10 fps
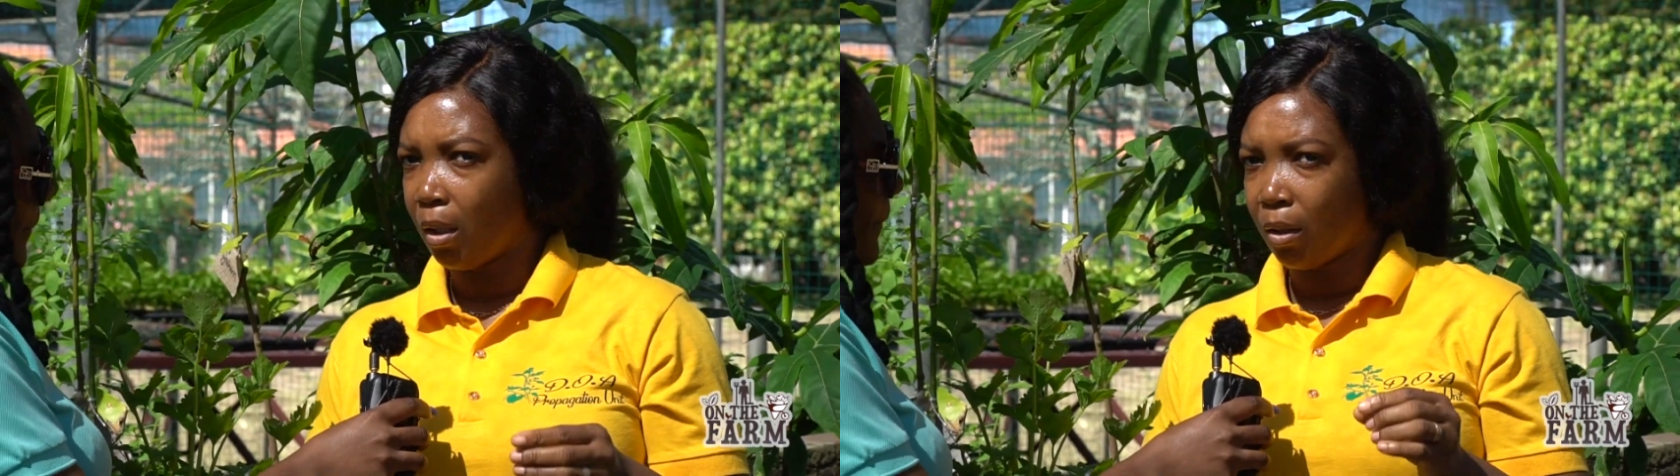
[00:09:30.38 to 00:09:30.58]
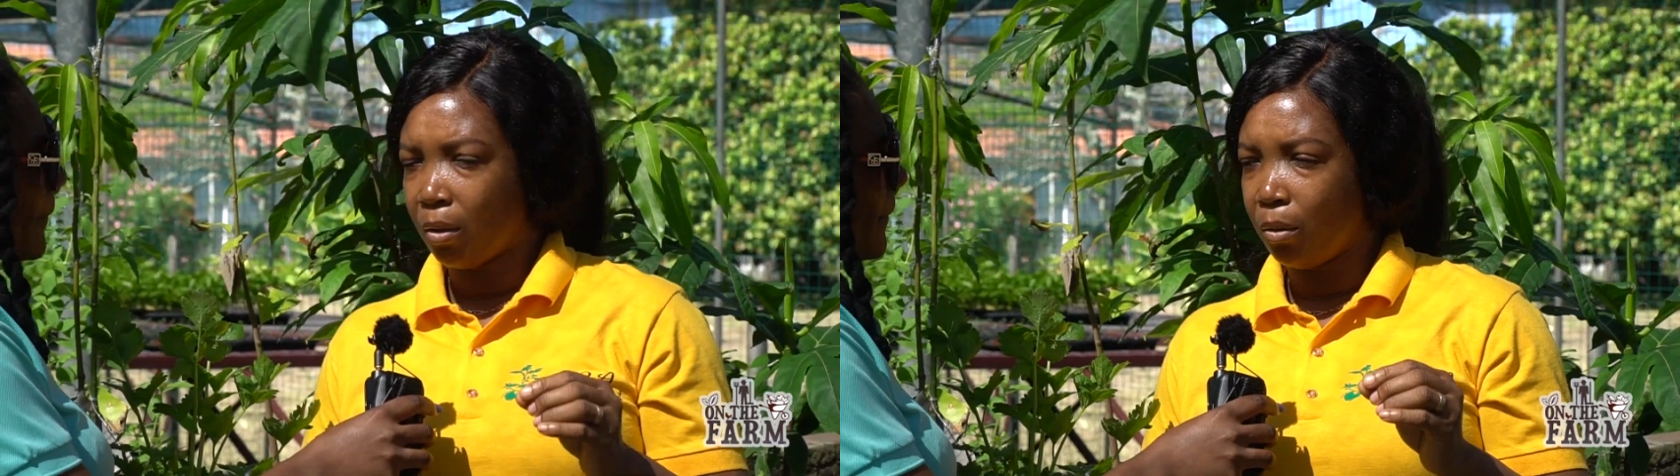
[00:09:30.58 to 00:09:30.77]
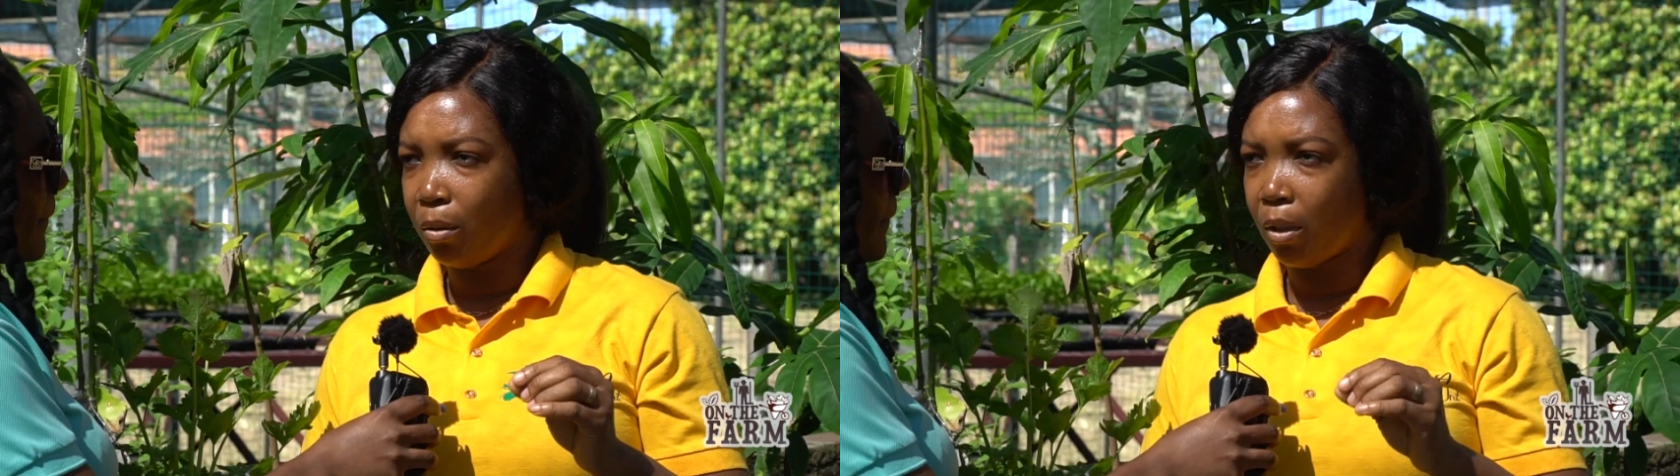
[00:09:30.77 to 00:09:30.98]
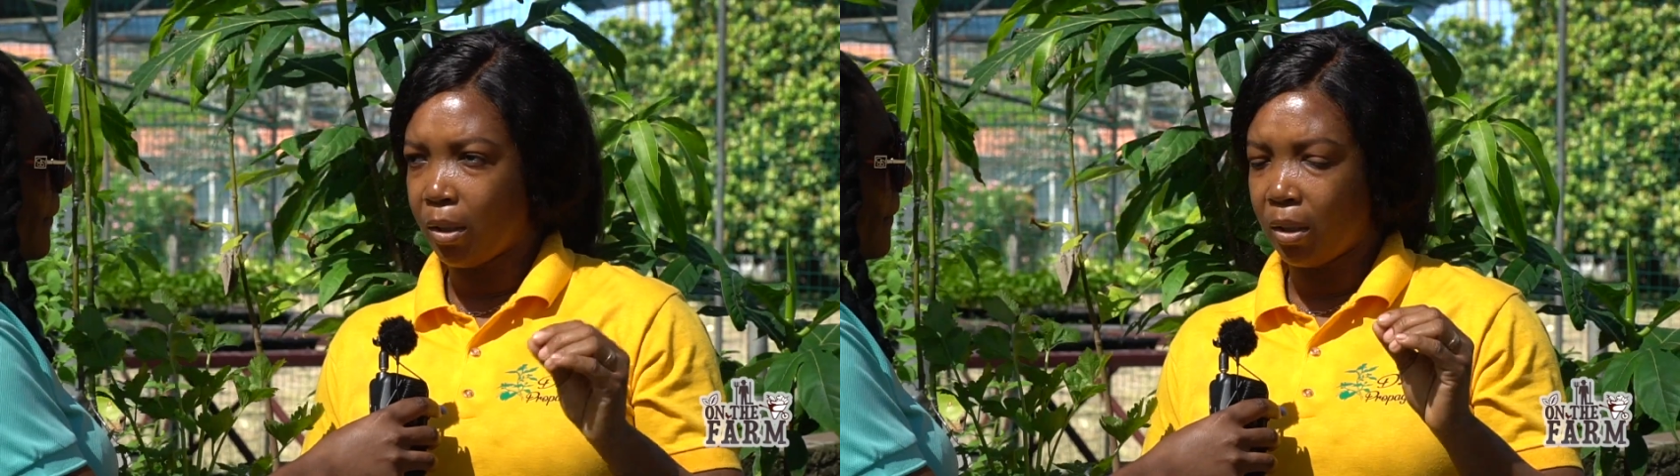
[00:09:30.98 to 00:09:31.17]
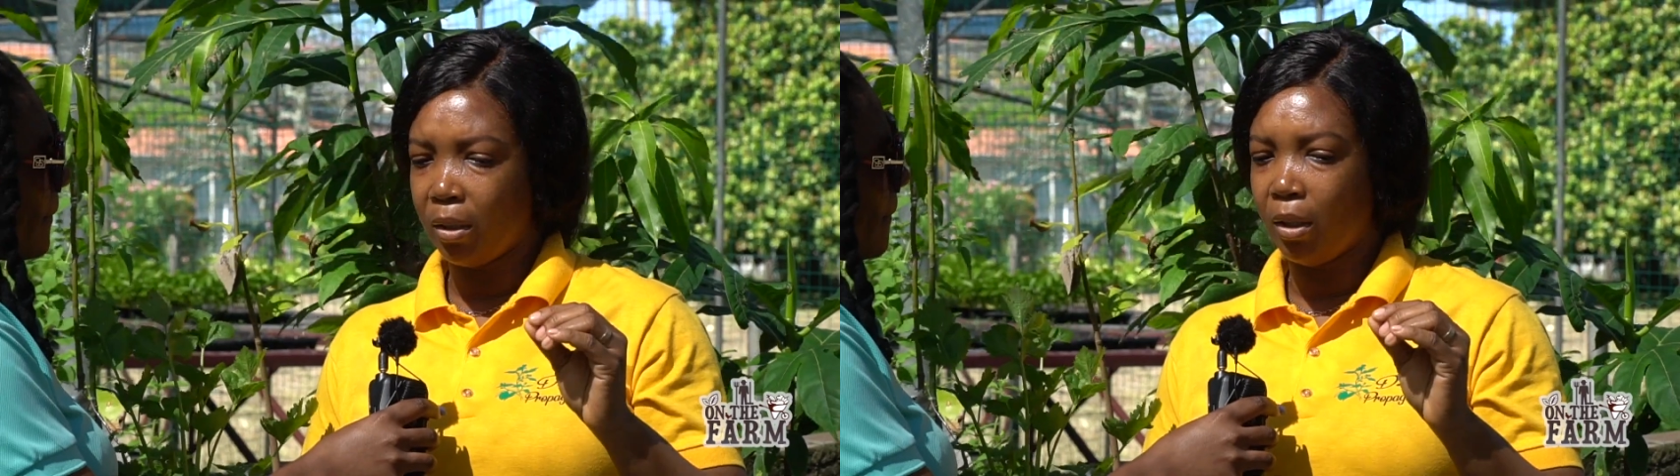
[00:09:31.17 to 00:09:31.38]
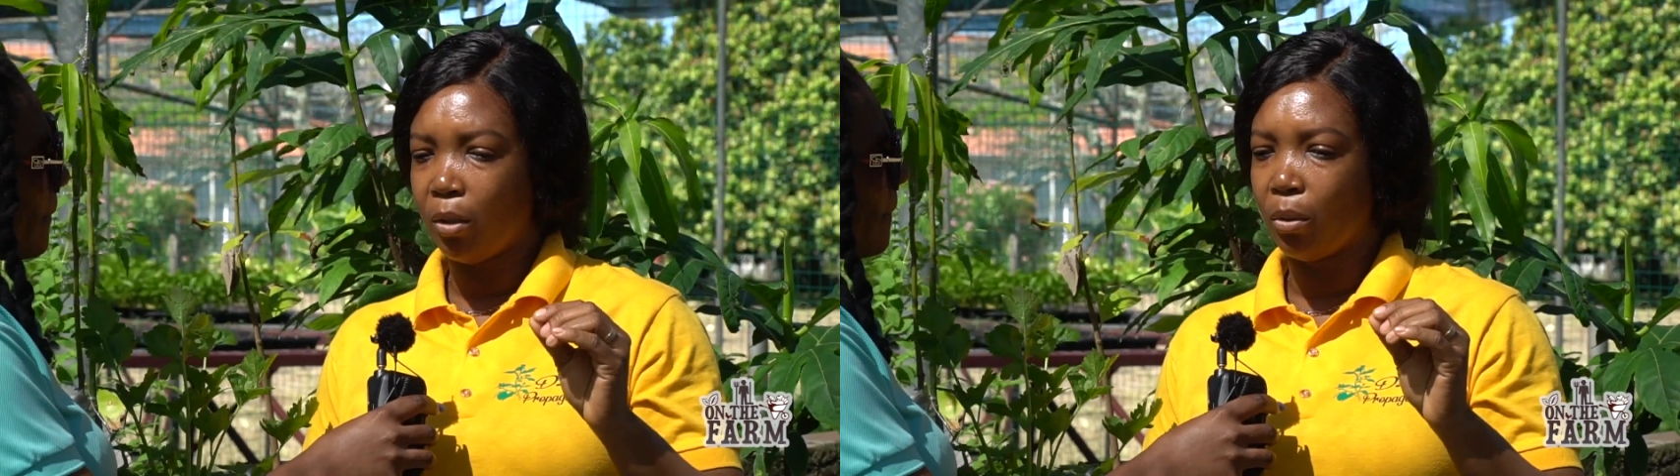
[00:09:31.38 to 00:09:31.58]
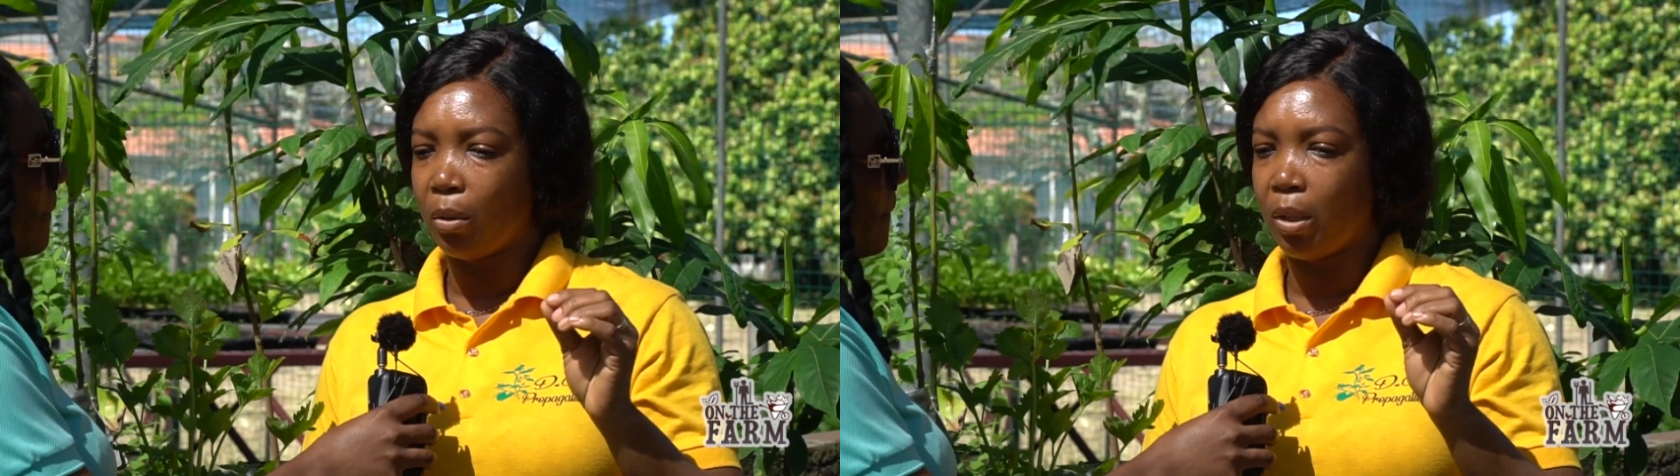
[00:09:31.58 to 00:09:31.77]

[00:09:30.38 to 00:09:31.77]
You just need to know the